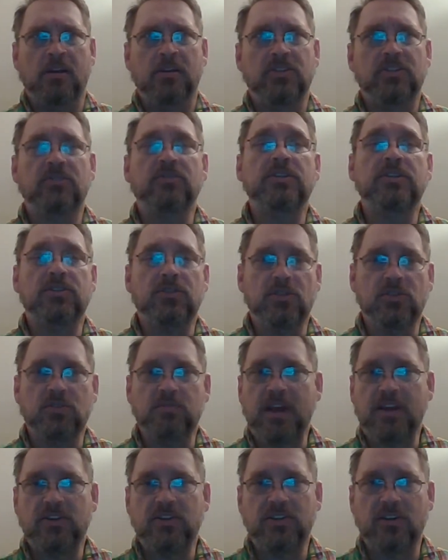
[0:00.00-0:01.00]
So Nystul's
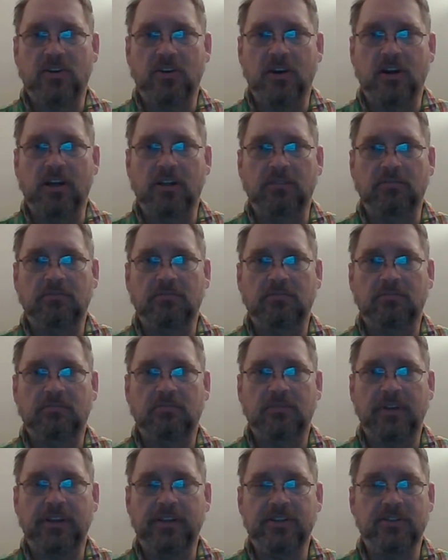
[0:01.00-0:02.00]
Magic Aura
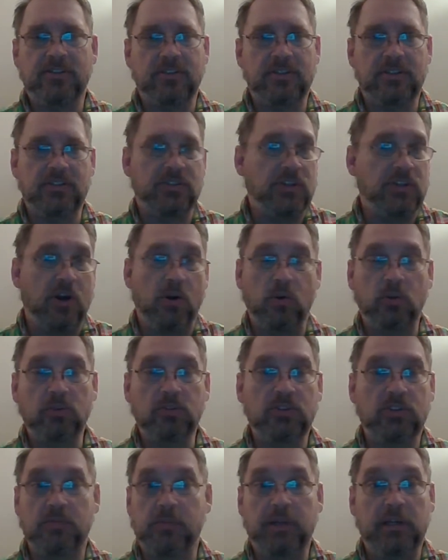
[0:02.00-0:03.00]
is an
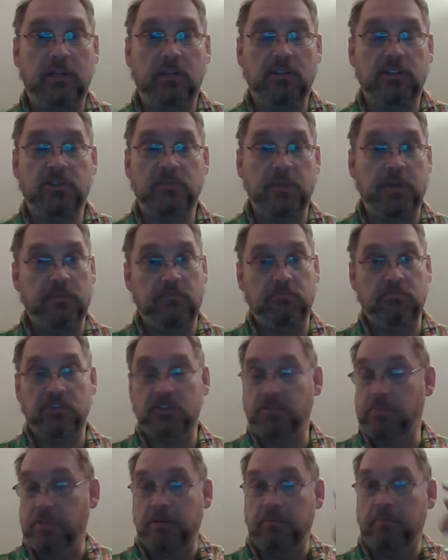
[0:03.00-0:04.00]
old spell. It's
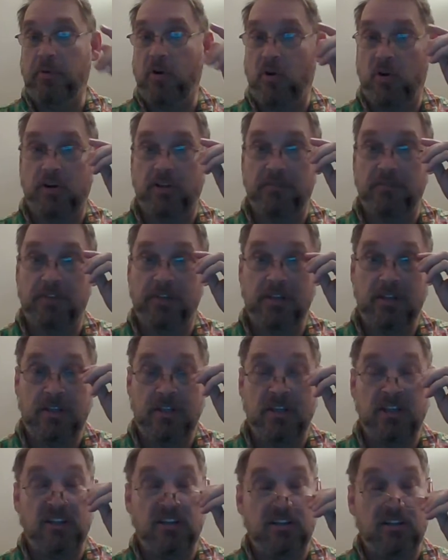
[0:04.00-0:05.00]
been a part of
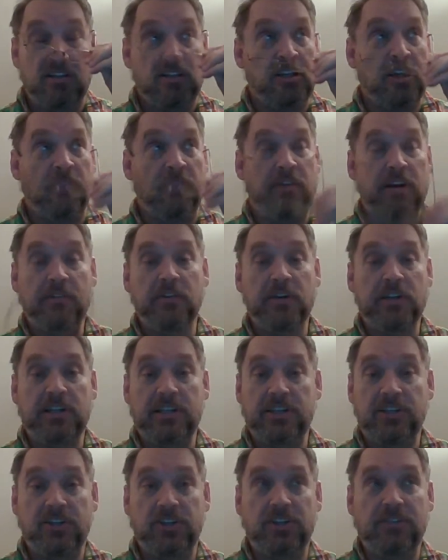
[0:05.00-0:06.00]
every
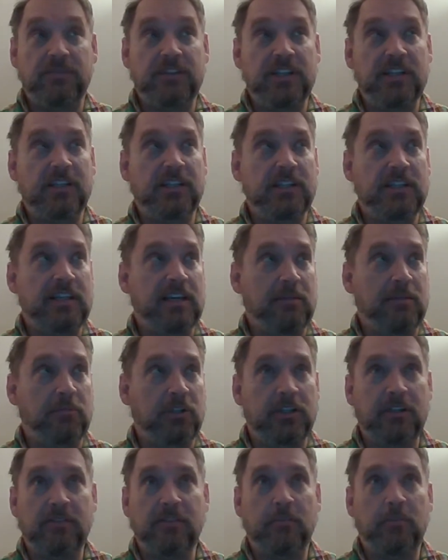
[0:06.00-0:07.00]
edition of D&D, I
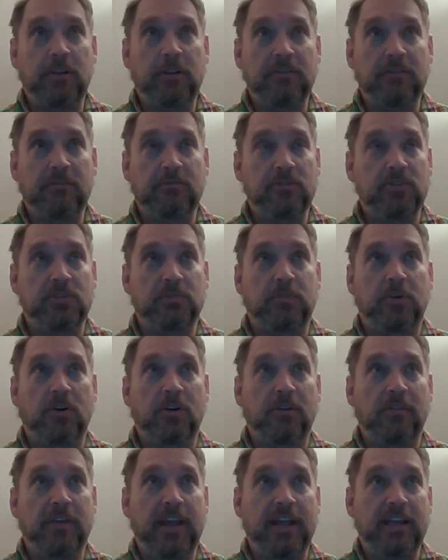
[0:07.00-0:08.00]
believe. I believe it was part
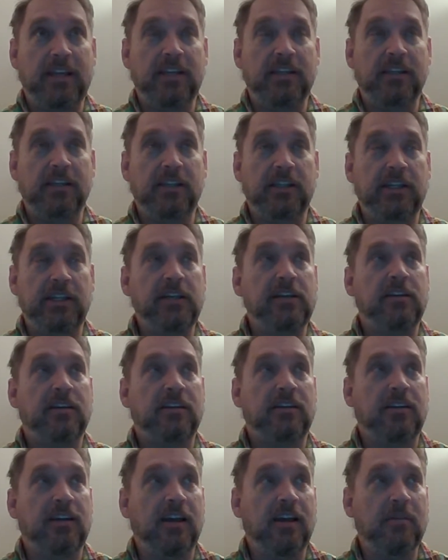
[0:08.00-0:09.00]
of AD&D,
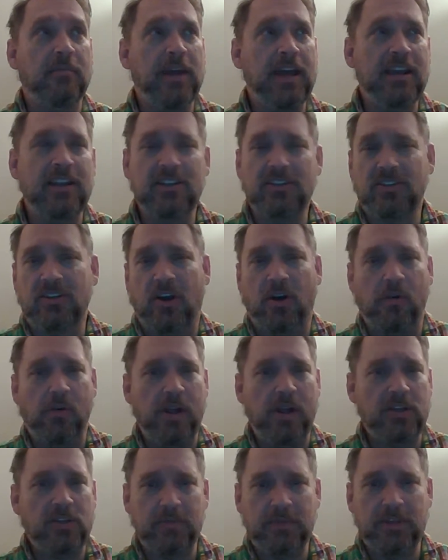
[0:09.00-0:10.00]
and it's
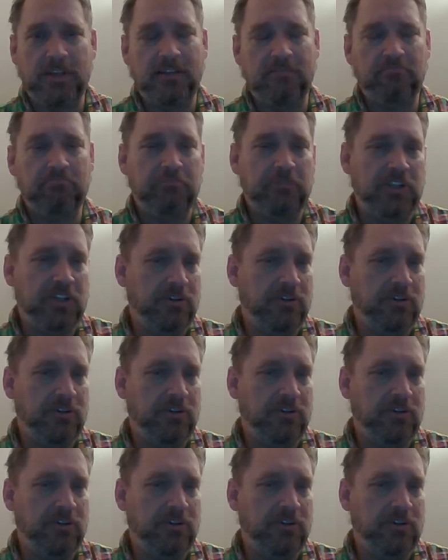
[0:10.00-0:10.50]
always been,